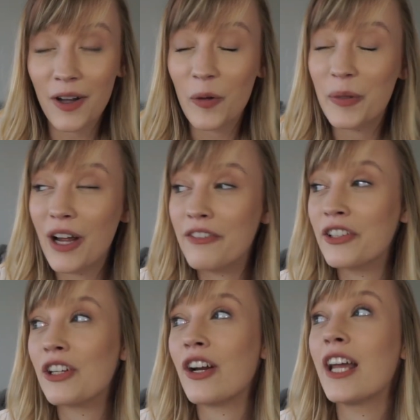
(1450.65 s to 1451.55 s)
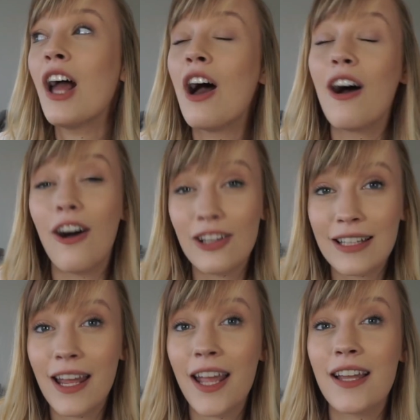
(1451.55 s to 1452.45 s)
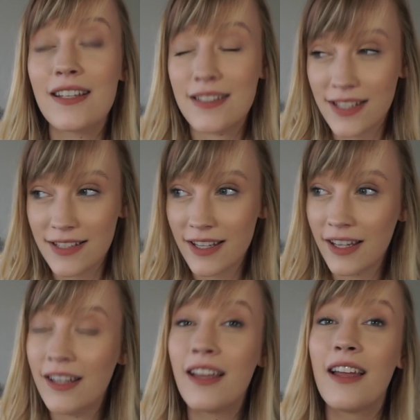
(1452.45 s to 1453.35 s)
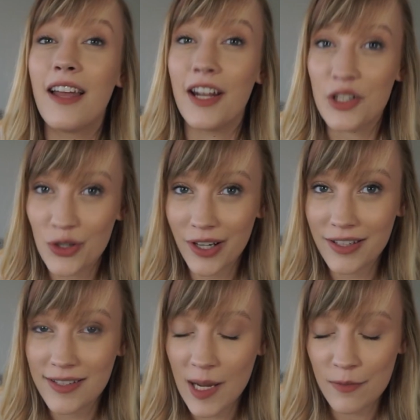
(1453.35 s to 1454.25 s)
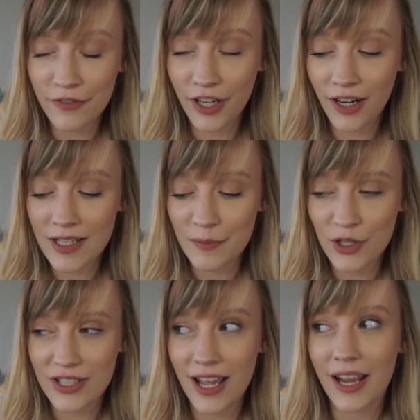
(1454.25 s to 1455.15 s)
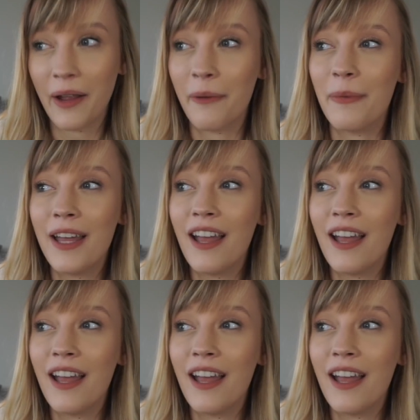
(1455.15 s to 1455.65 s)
I hope you're having a great holiday season and enjoying this time of year as much as I am.